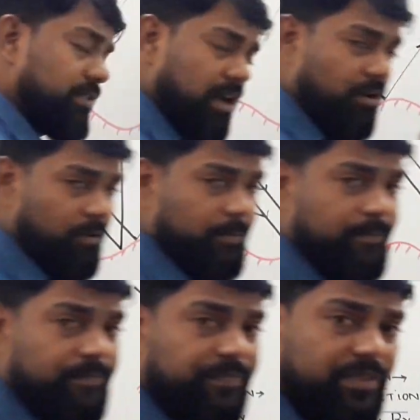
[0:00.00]
Now,
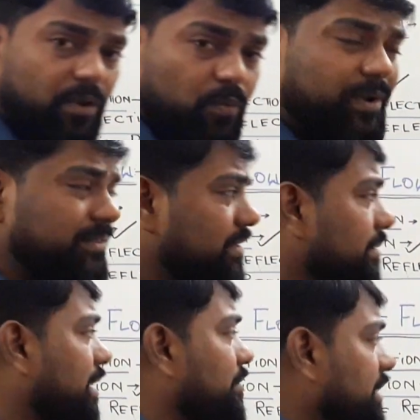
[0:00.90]
one
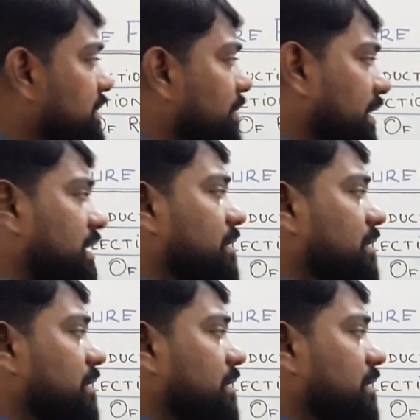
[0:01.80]
thing is very